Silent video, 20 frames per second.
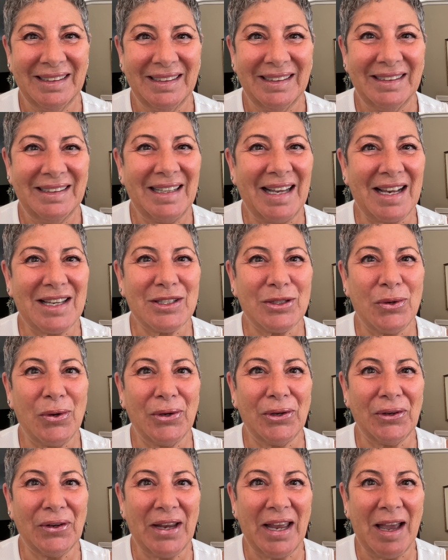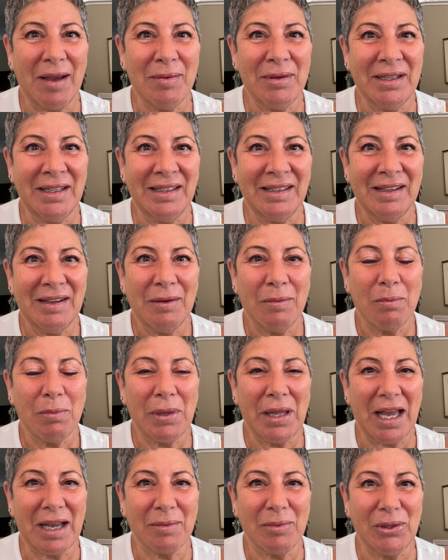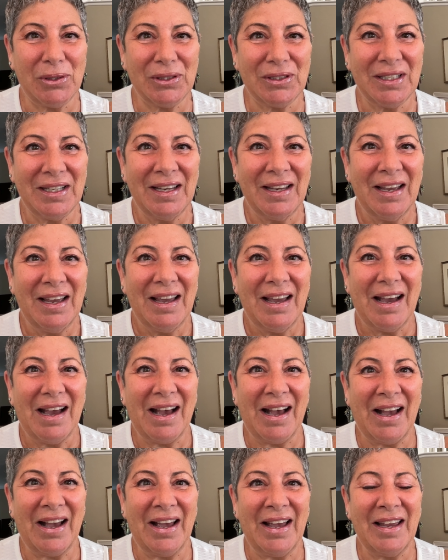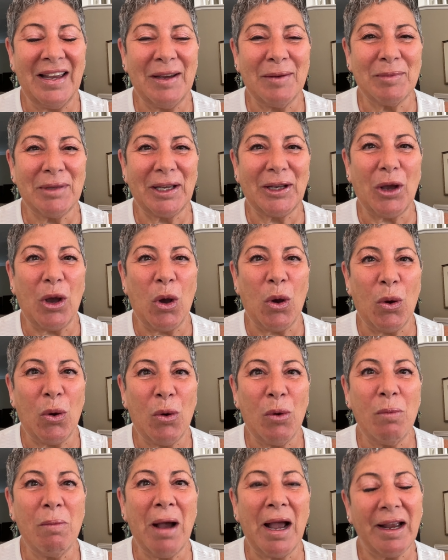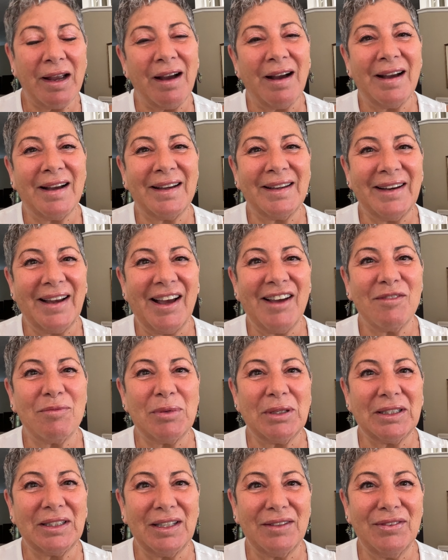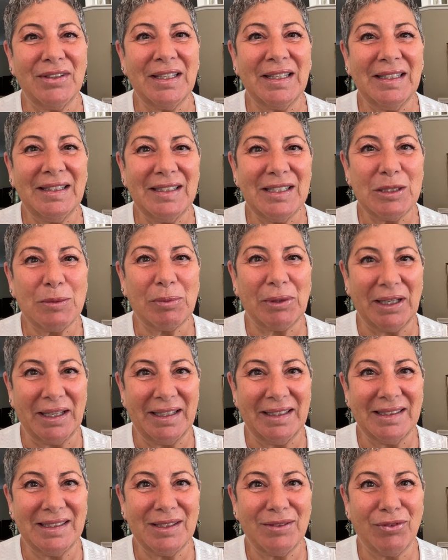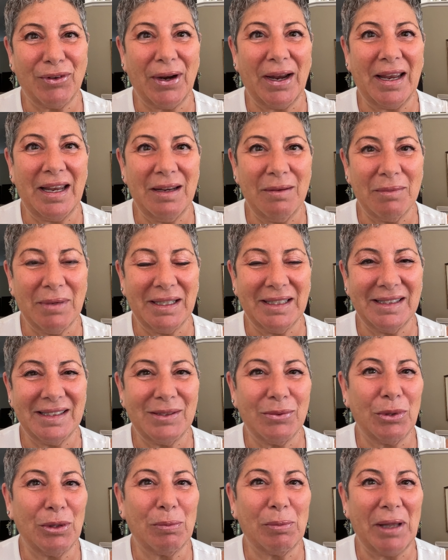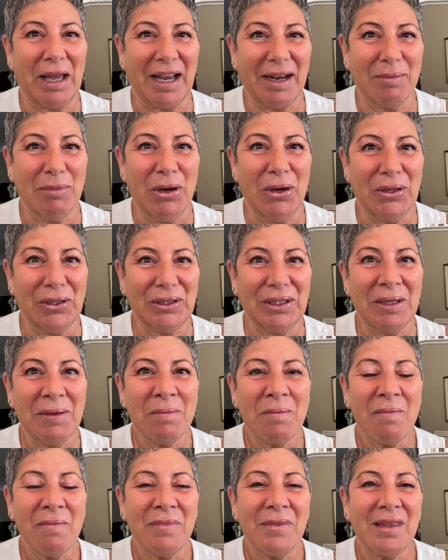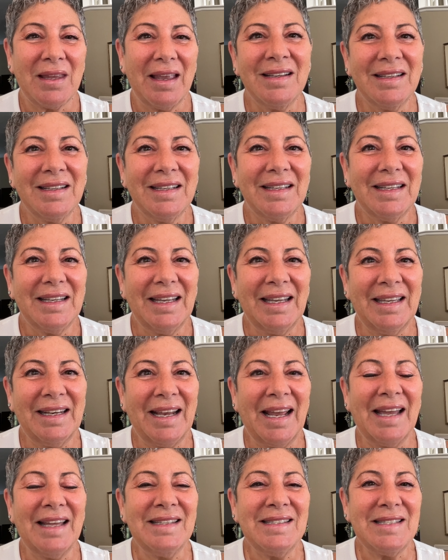Next corner cabinet, black mold. I am like, oh my God, I've been living in this place for eight months with black mold. It ends